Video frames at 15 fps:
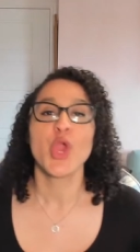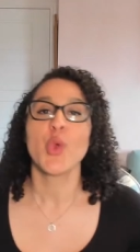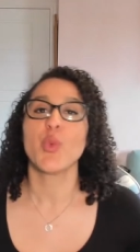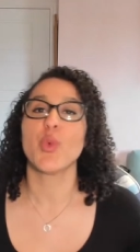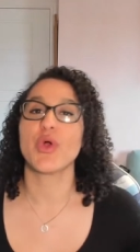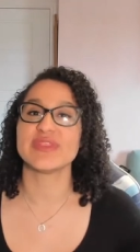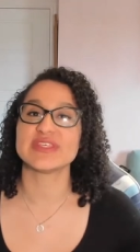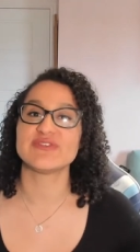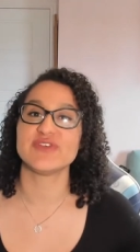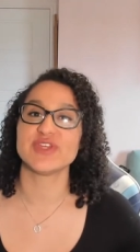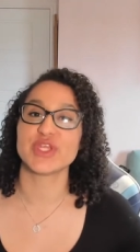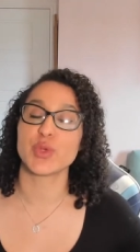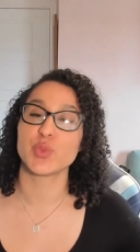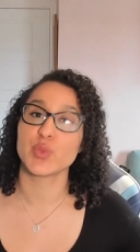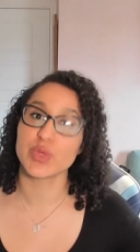What this
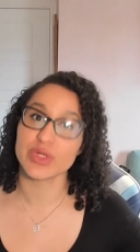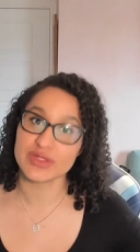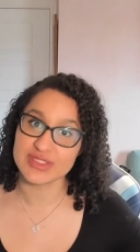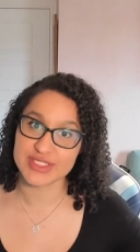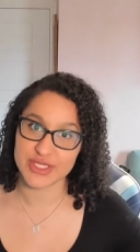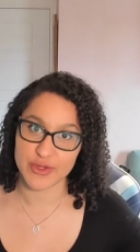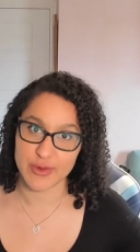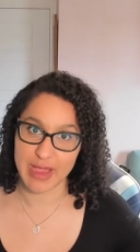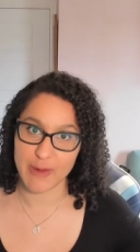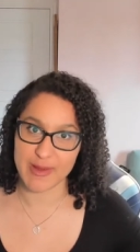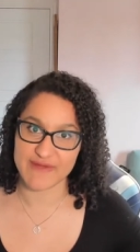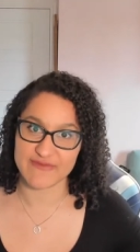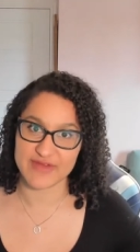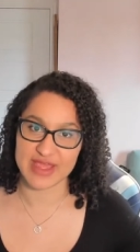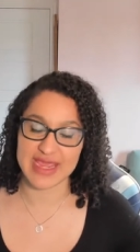video will do
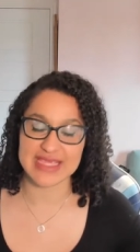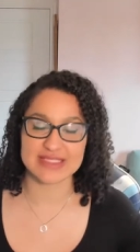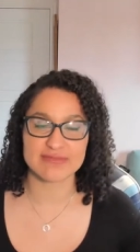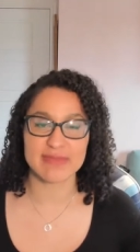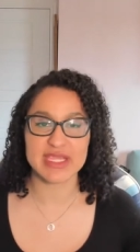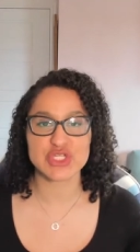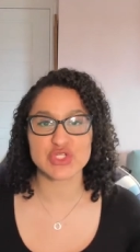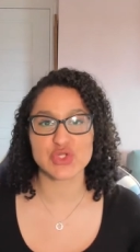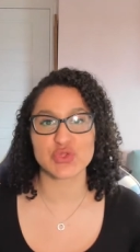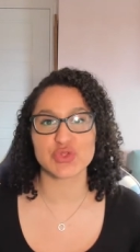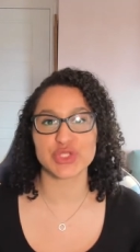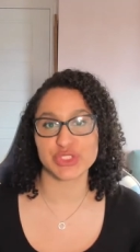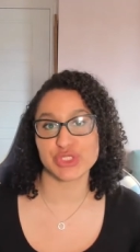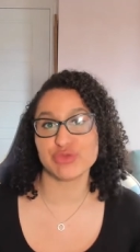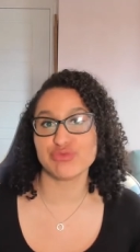however is make sure
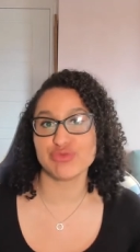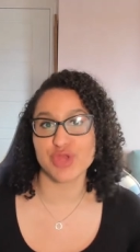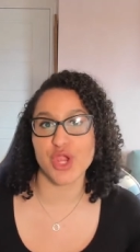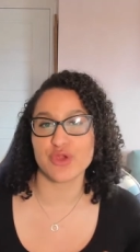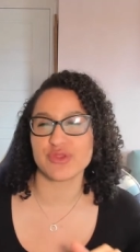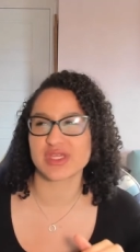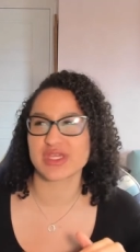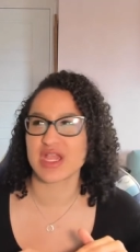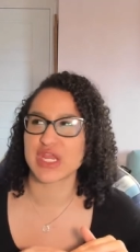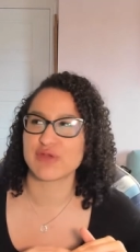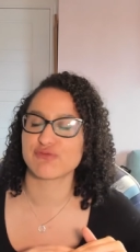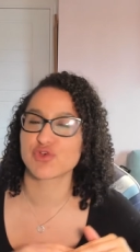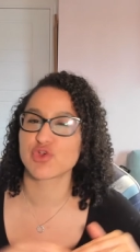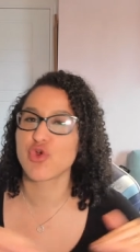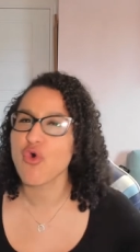that you know the kind
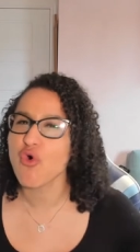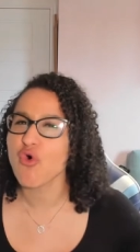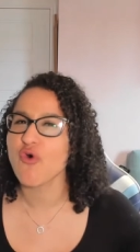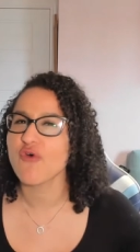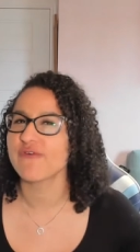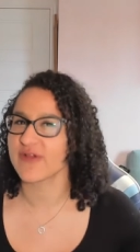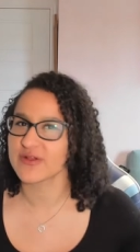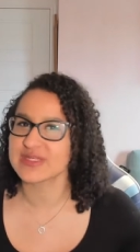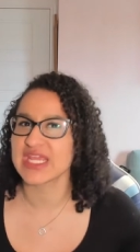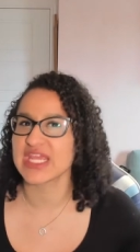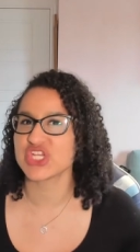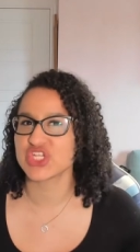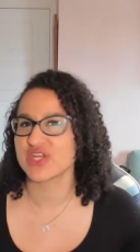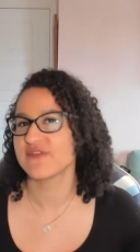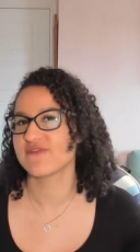kind of core
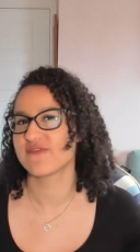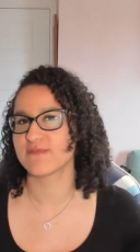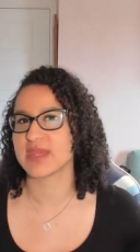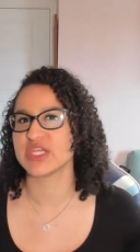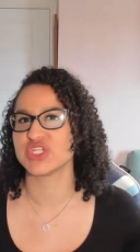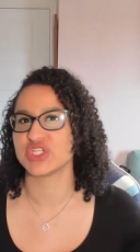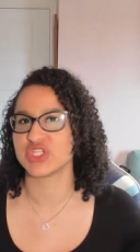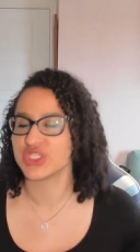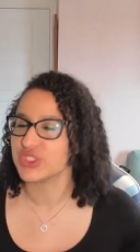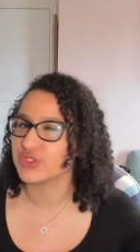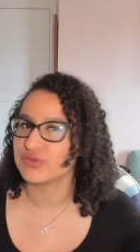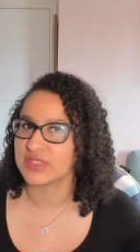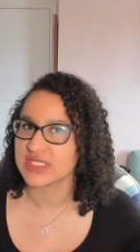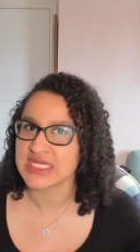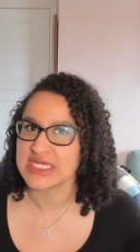foundation information that
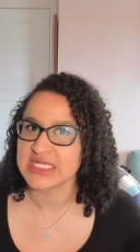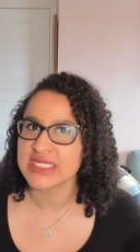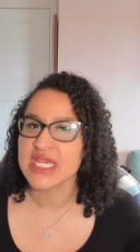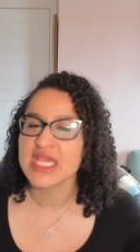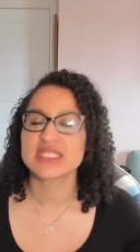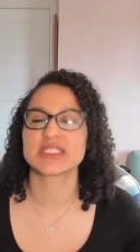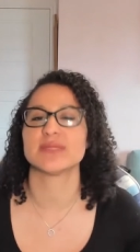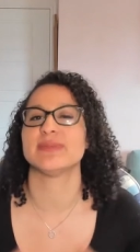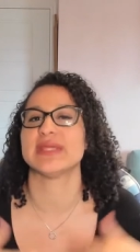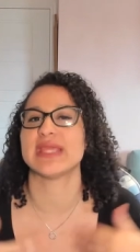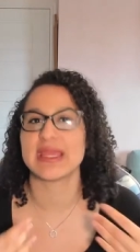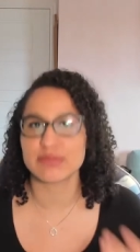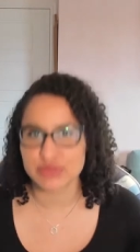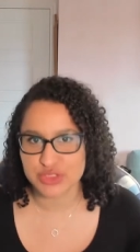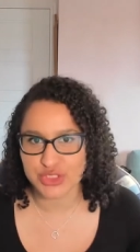you need to be
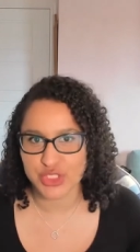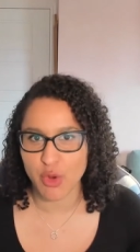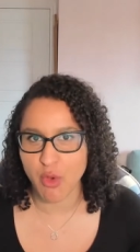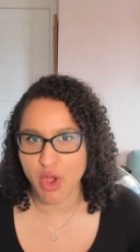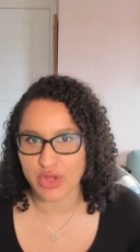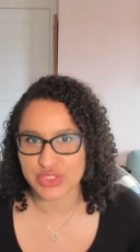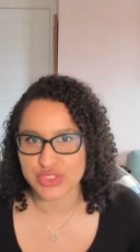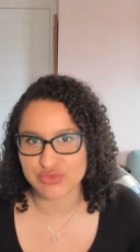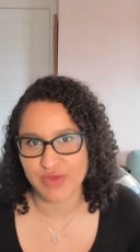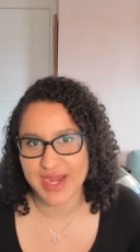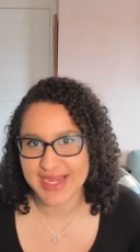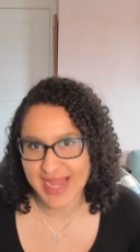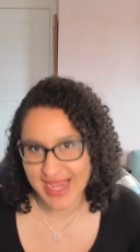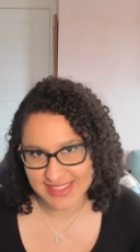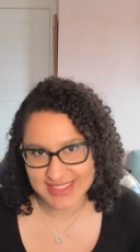able to go on to write
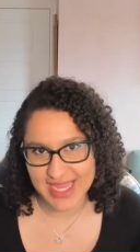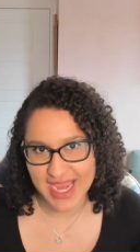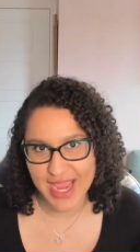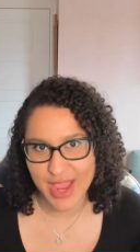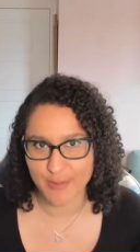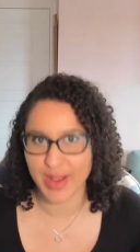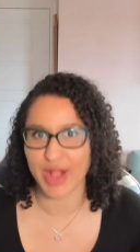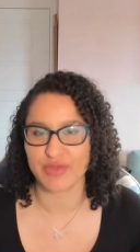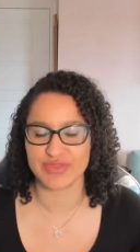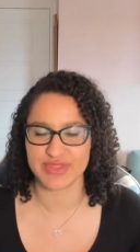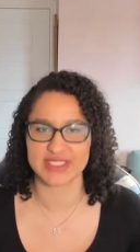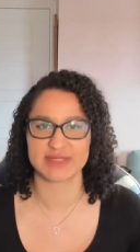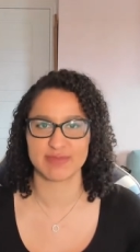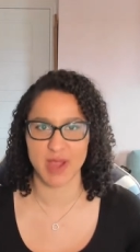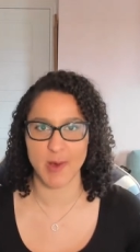an essay about
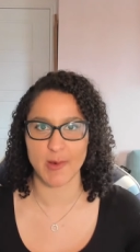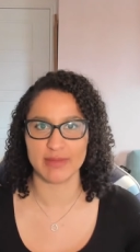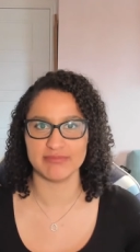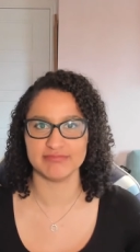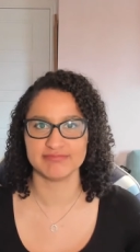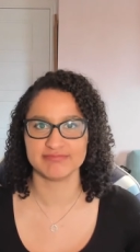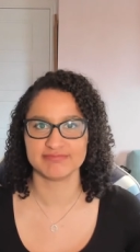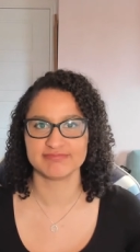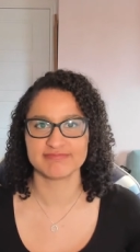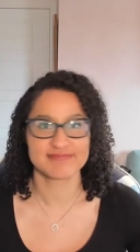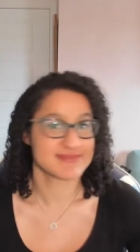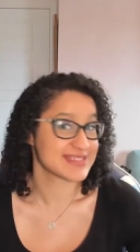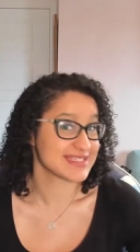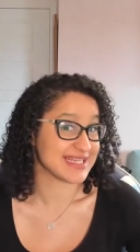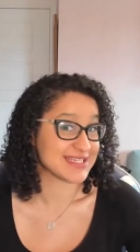this poem.
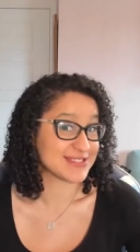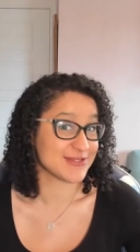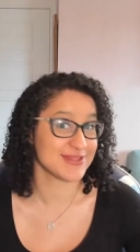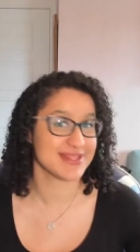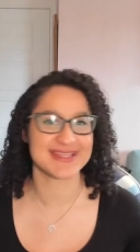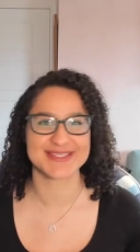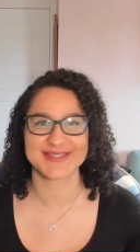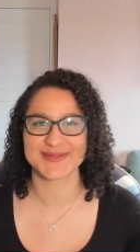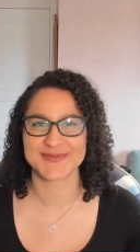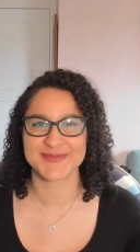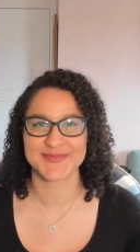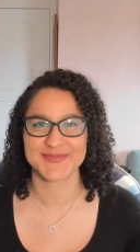So let's do this.